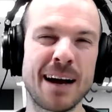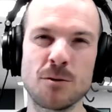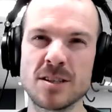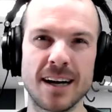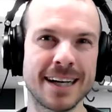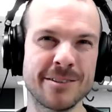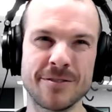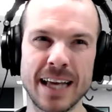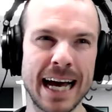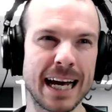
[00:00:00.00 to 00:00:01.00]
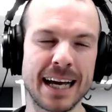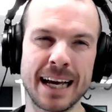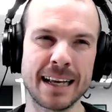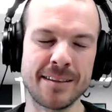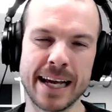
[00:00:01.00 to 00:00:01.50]
outside of that,
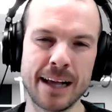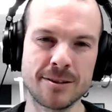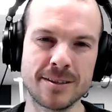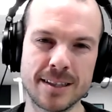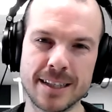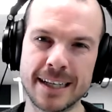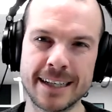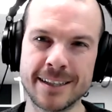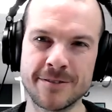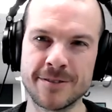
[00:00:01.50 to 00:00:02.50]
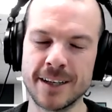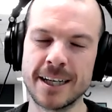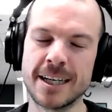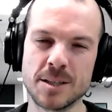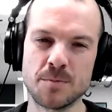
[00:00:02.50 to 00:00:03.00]
anything else that kind of
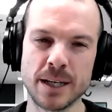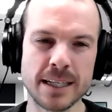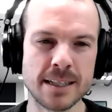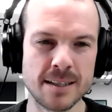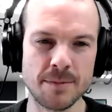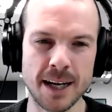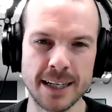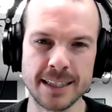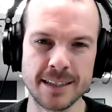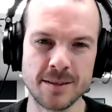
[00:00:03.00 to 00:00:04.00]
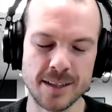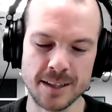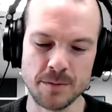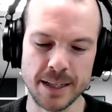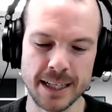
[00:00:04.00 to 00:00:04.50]
springs to mind as,
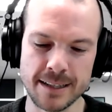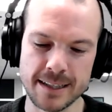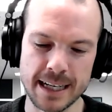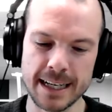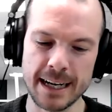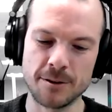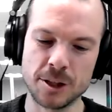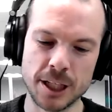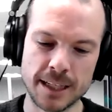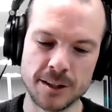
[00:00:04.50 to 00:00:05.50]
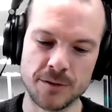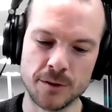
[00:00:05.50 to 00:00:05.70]
as being a standout challenge